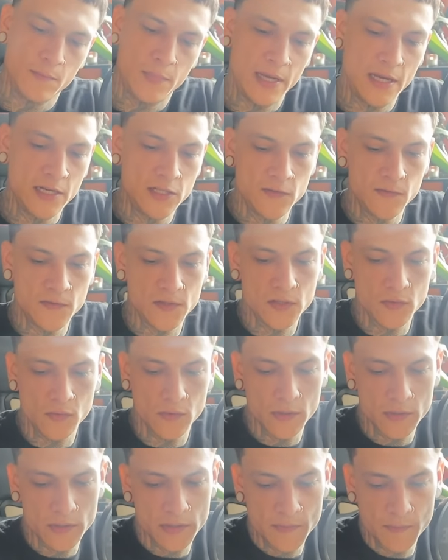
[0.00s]
Page of
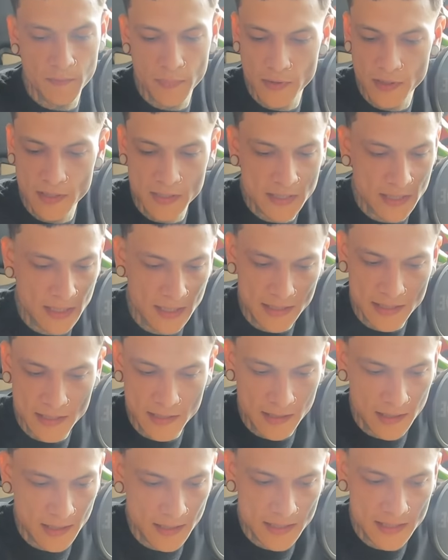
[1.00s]
Swords, but it's
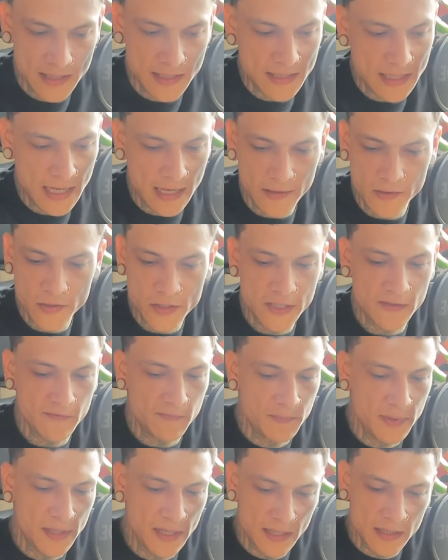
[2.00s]
this energy
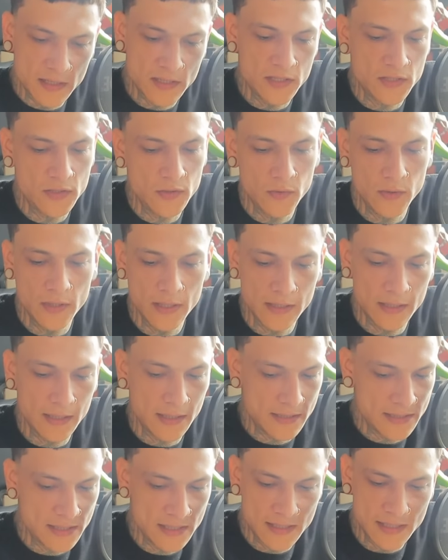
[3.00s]
of being a student.
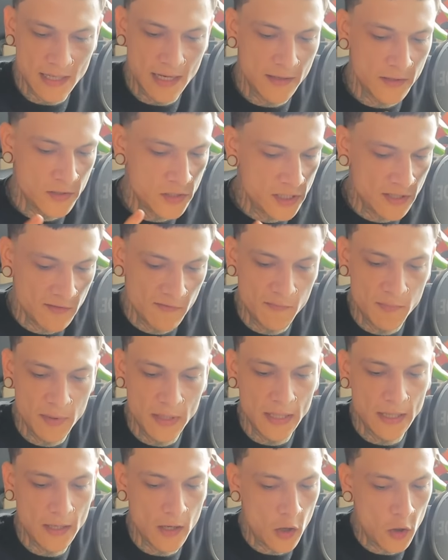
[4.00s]
It's this energy of
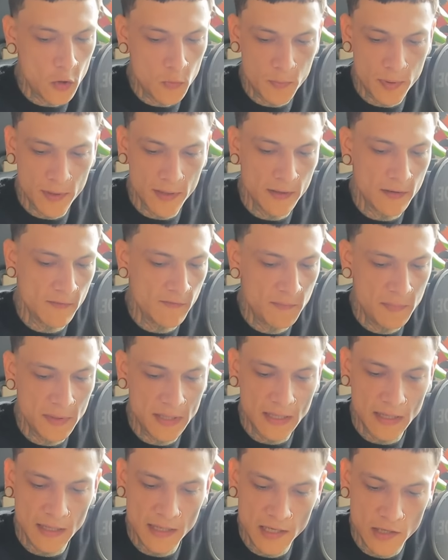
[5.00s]
being open, of
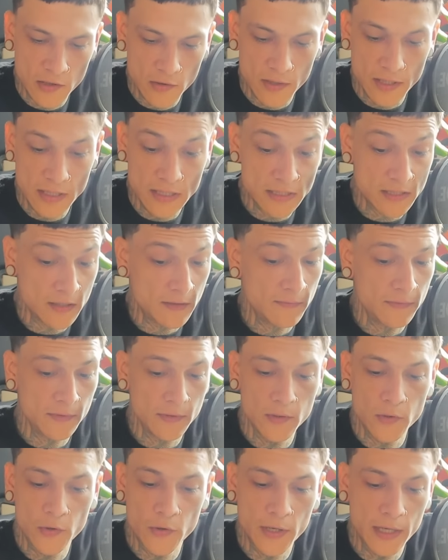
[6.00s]
being curious, of
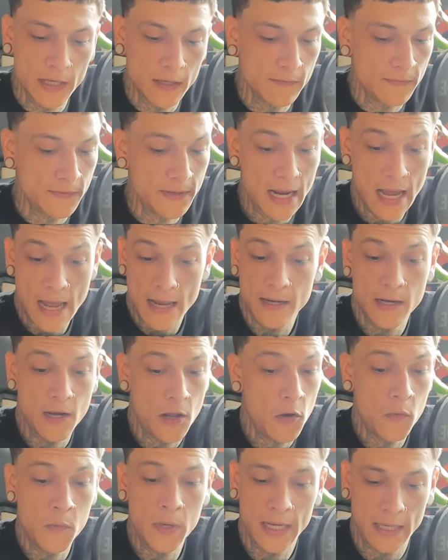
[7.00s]
learning, of not
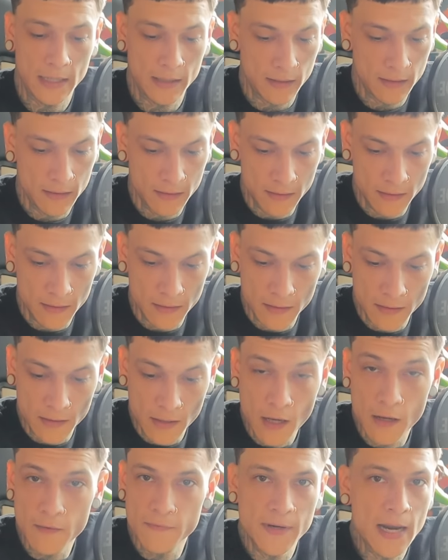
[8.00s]
knowing.
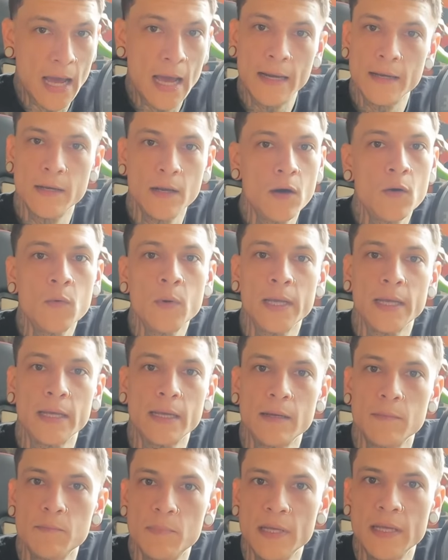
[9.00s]
Of not
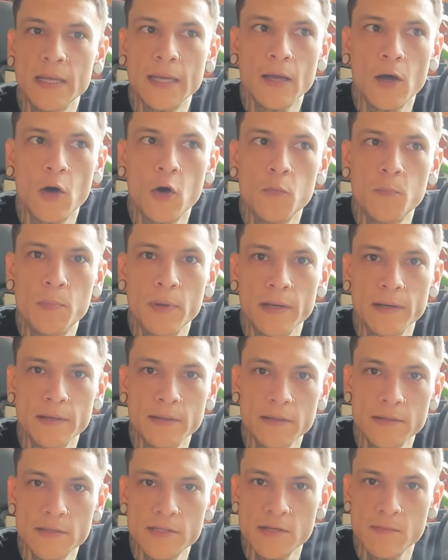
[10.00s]
knowing and being
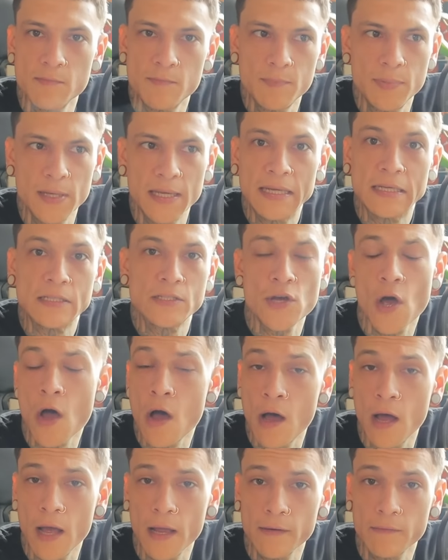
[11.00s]
open to being
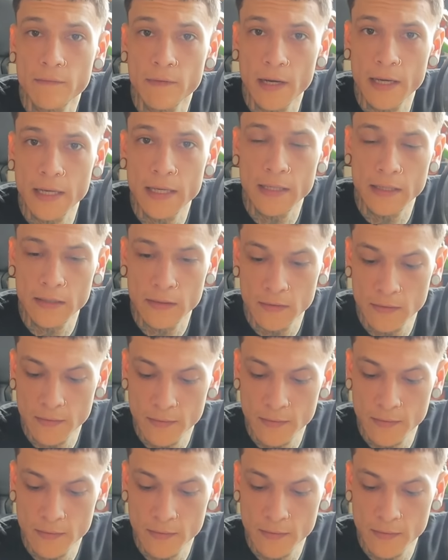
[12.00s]
taught, right?